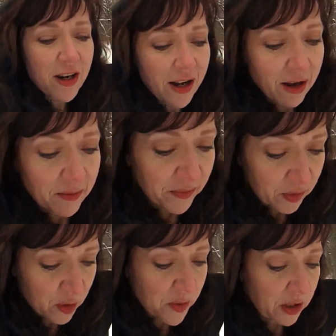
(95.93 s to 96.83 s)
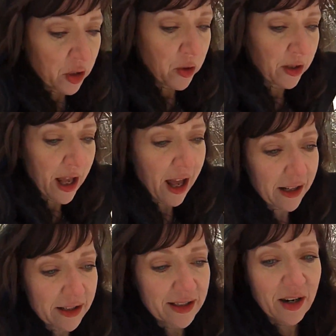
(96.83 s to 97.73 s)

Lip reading: To be totally honest,